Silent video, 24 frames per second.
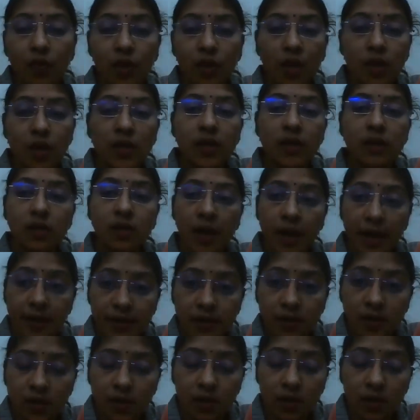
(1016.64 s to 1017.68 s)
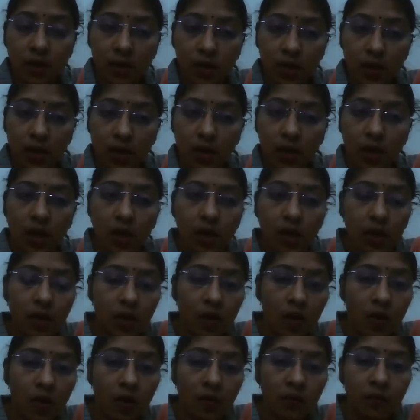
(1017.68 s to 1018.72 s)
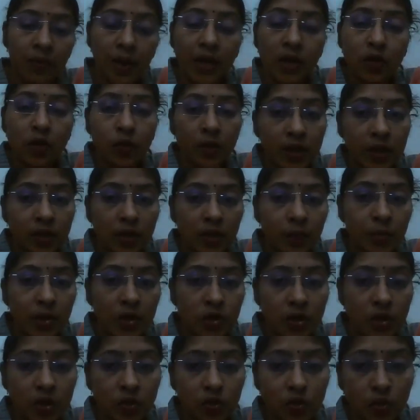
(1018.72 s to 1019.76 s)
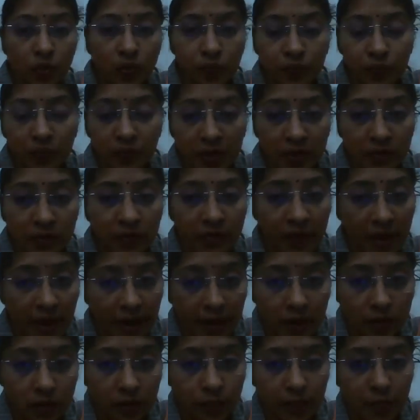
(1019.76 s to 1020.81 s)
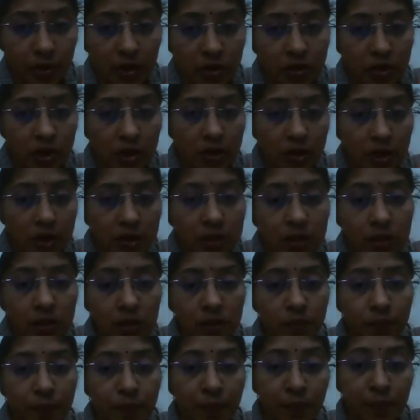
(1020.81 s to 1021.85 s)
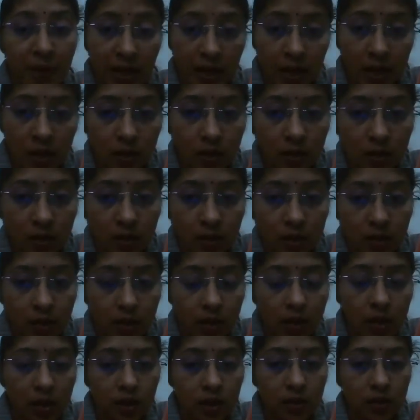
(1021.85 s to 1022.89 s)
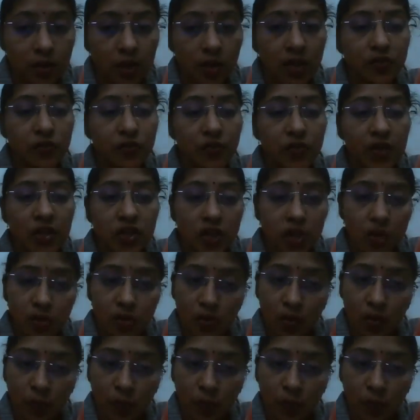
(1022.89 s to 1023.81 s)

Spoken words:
What are the signs? While looking the patient, you will find patient is pale. There is feature